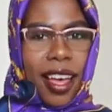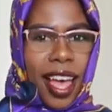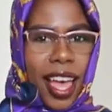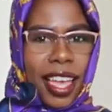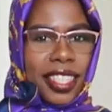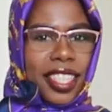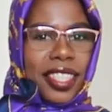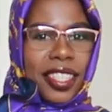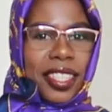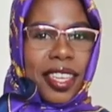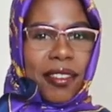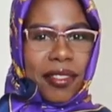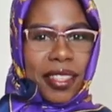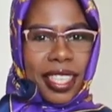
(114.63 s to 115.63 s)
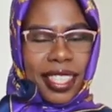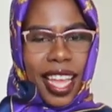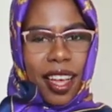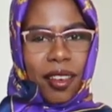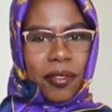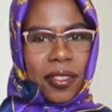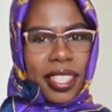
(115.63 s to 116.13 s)
I just love this
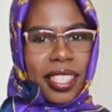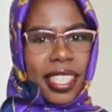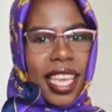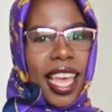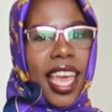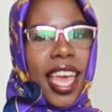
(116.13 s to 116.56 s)
outfit.